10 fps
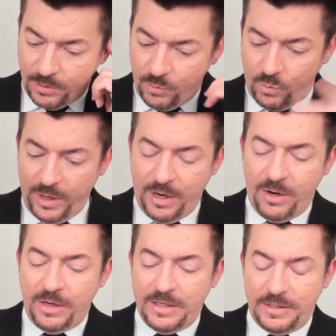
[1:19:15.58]

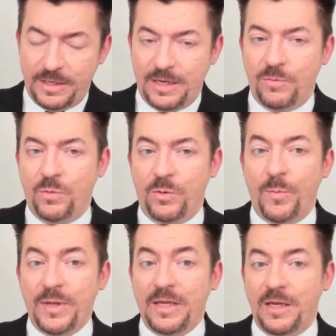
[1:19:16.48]
where he said it would
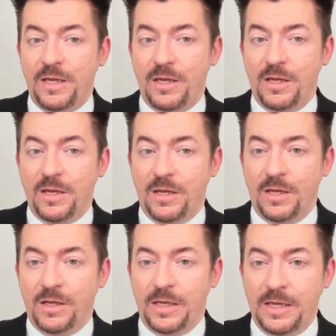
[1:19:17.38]
be
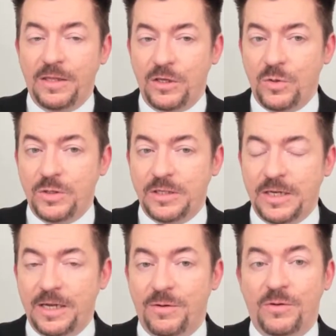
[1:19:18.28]
in the
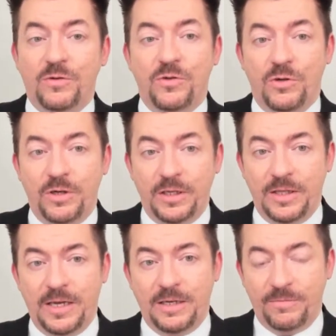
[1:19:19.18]
Yucatan during
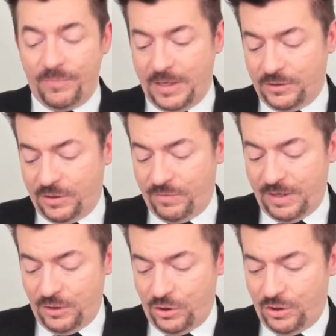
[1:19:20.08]
that
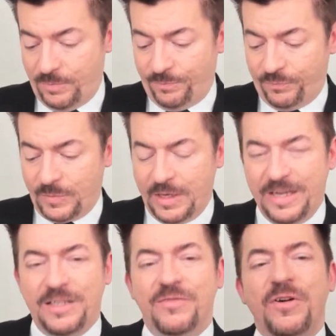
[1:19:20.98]
excavation.
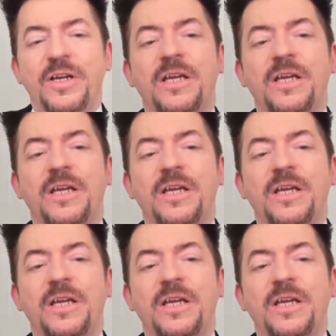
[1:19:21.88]
And it's a very